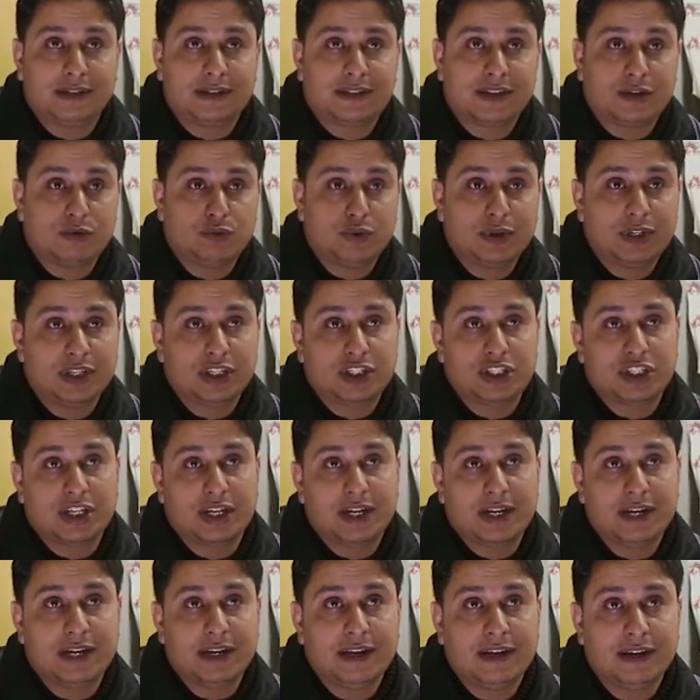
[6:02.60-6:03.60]
was 7
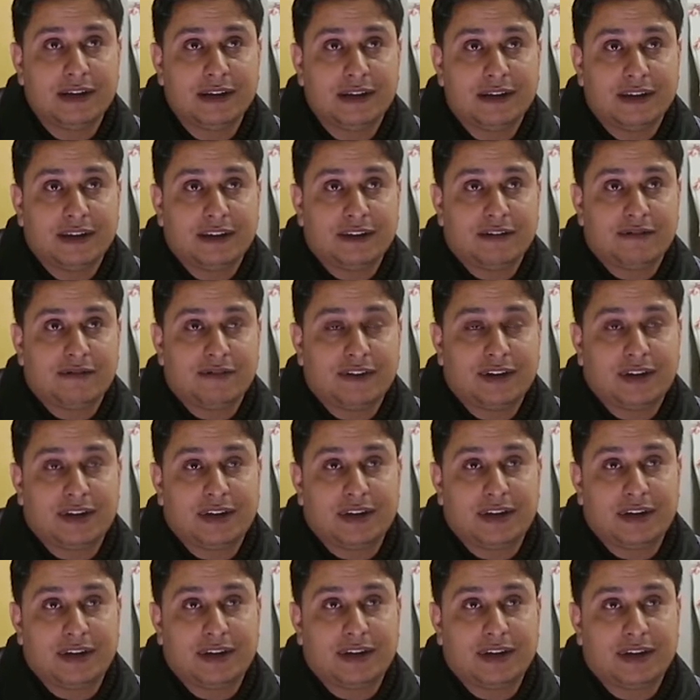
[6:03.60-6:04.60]
o'clock in the morning.
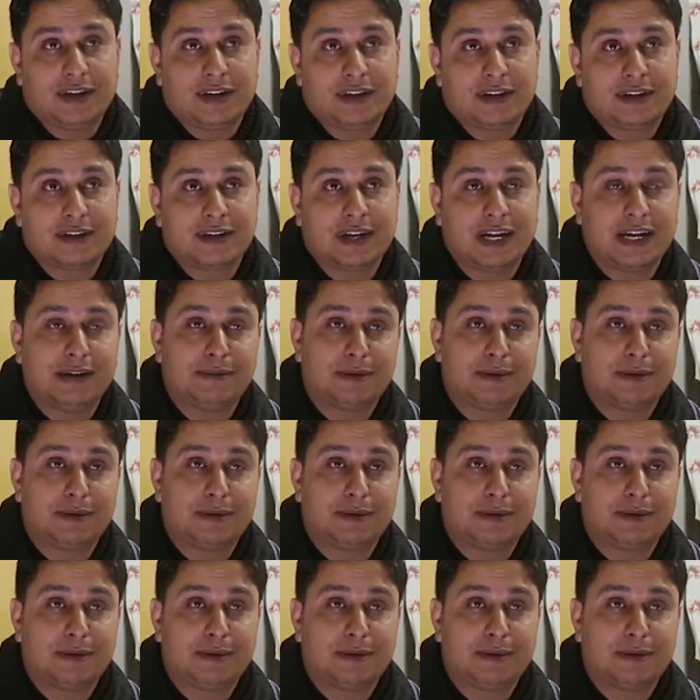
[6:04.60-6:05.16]
We'd made tea for